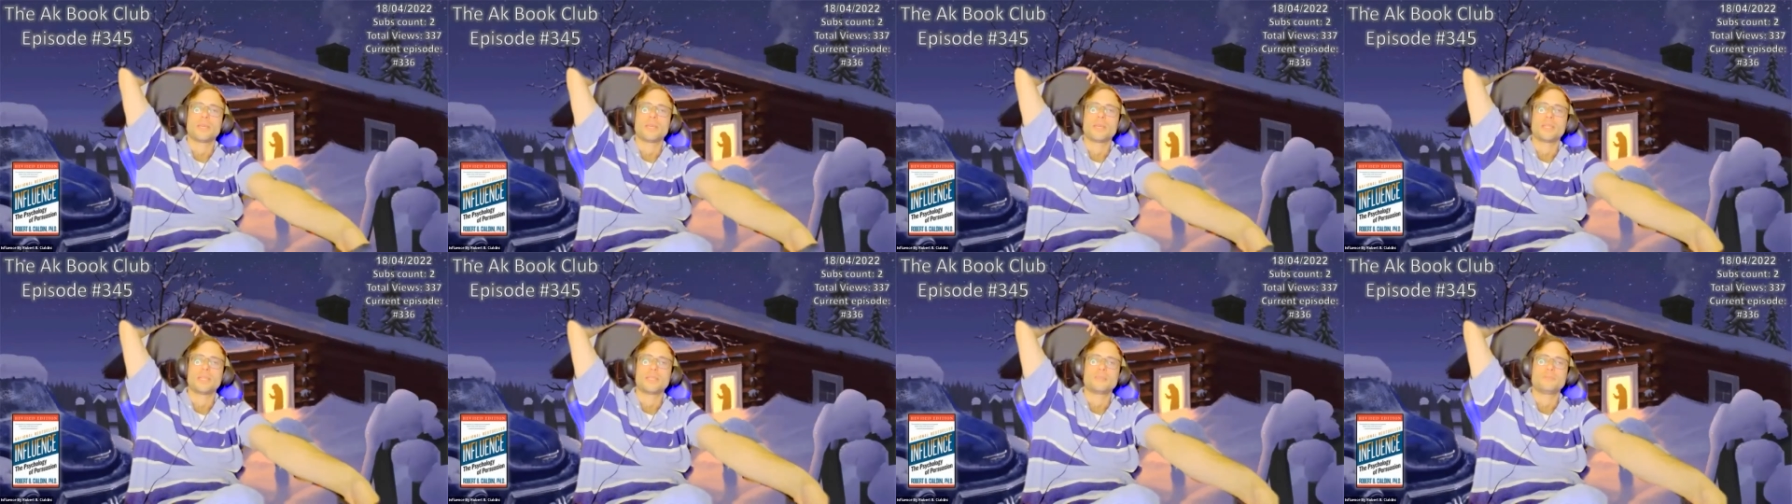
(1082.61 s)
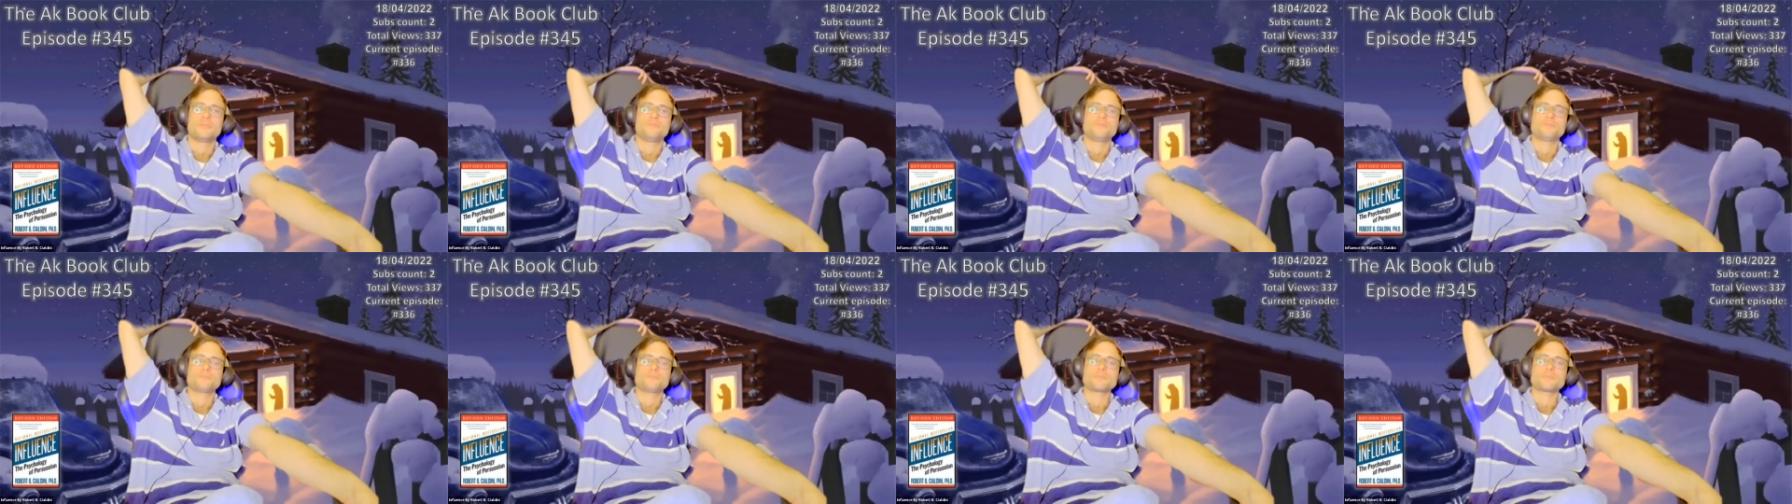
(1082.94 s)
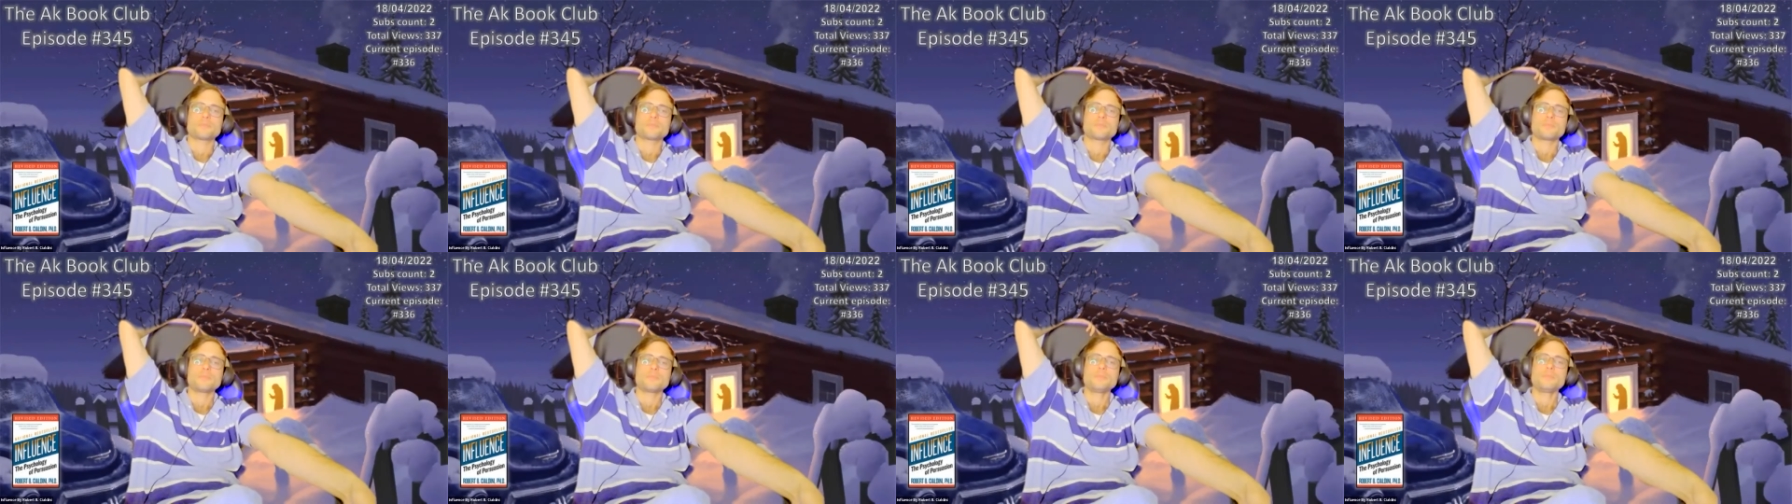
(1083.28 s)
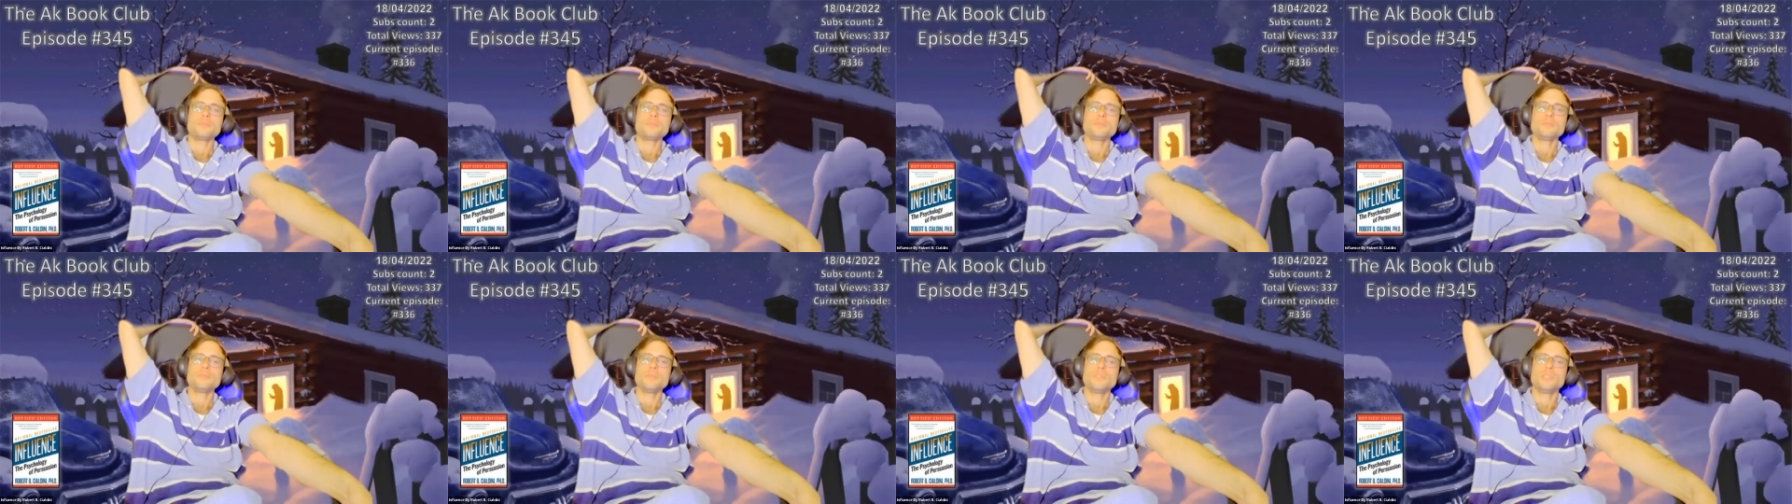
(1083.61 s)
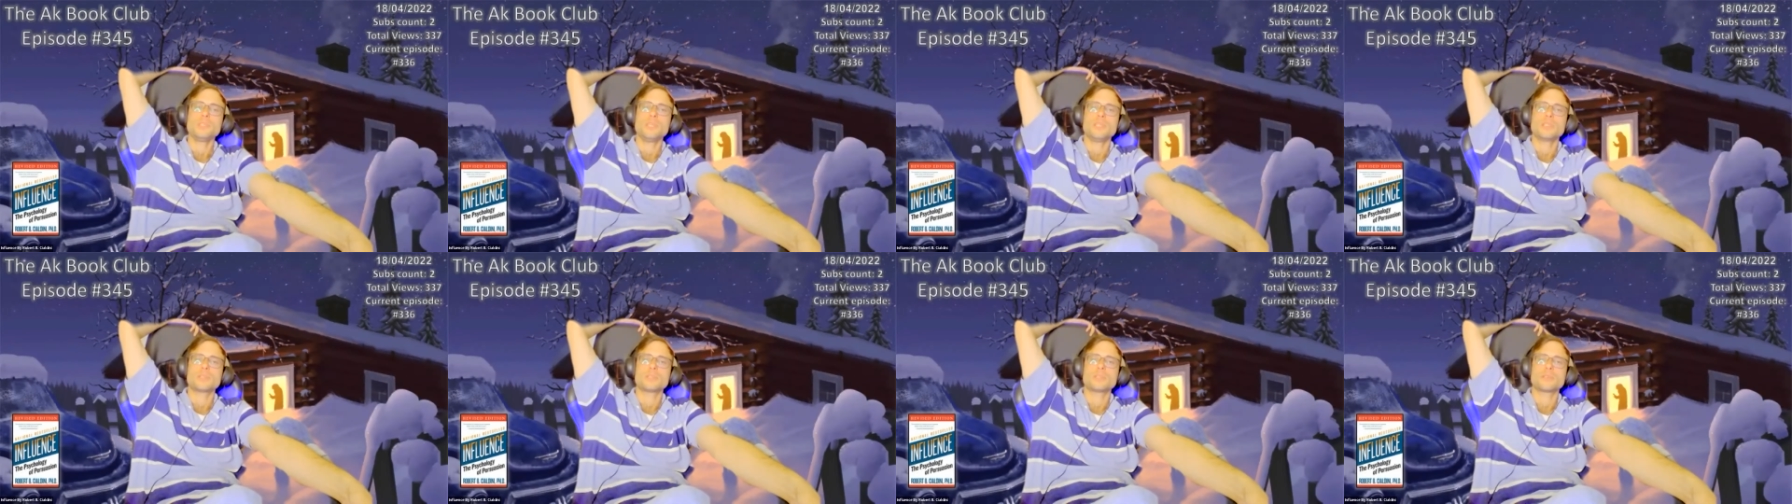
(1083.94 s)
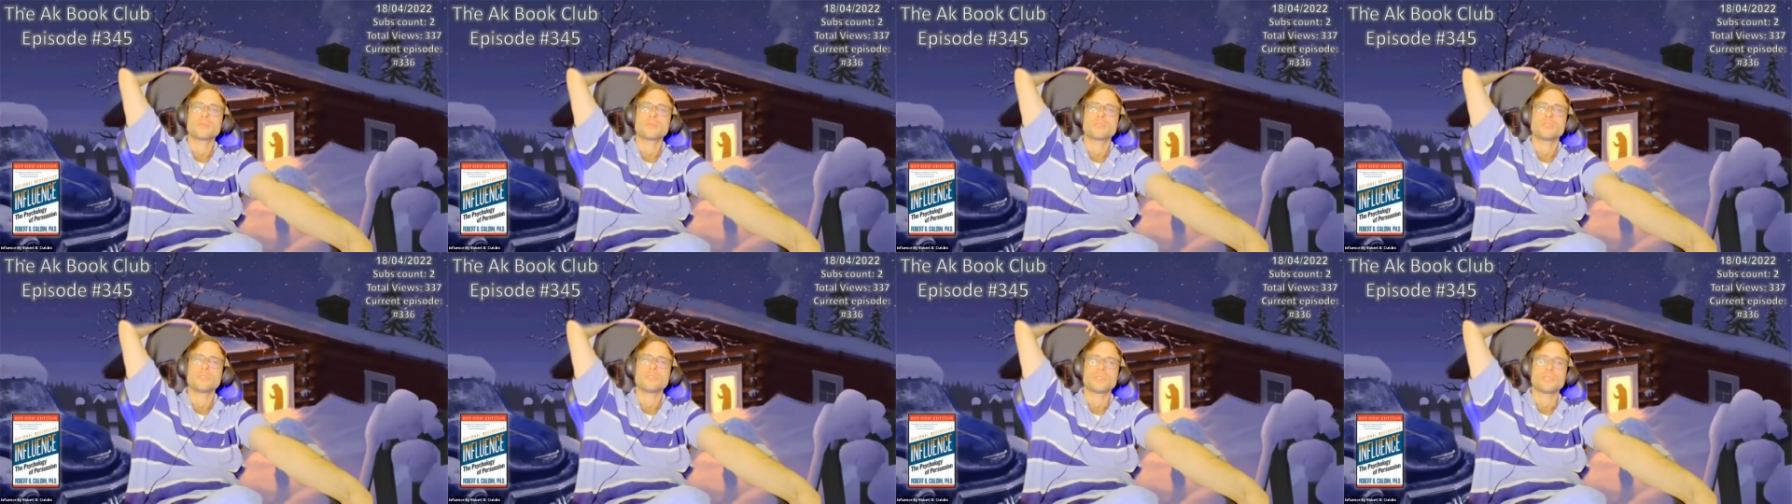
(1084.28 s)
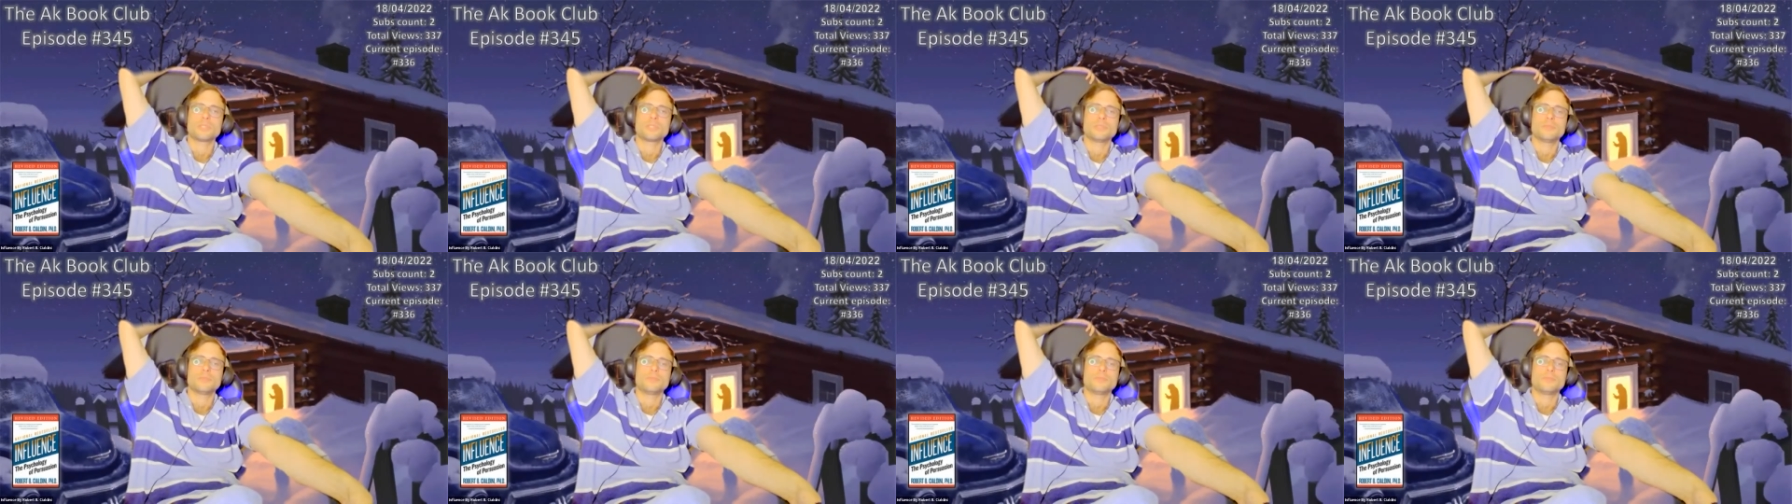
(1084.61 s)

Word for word: an interviewer.